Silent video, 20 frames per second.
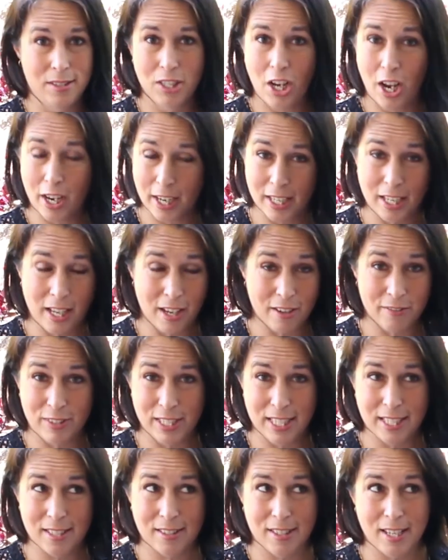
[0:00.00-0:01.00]
Jagannath
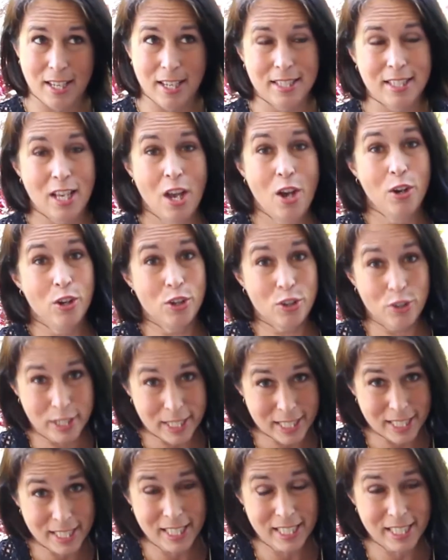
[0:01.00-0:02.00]
deities,
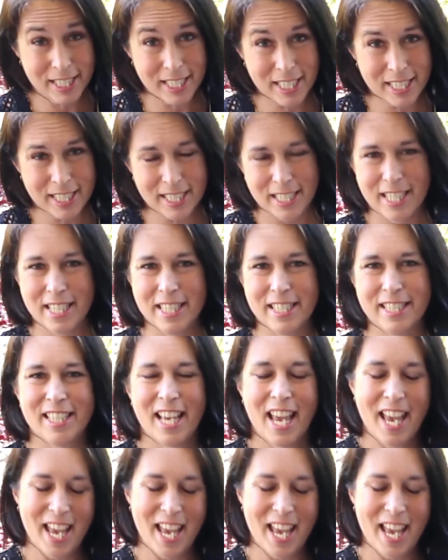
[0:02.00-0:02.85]
Krishna deities.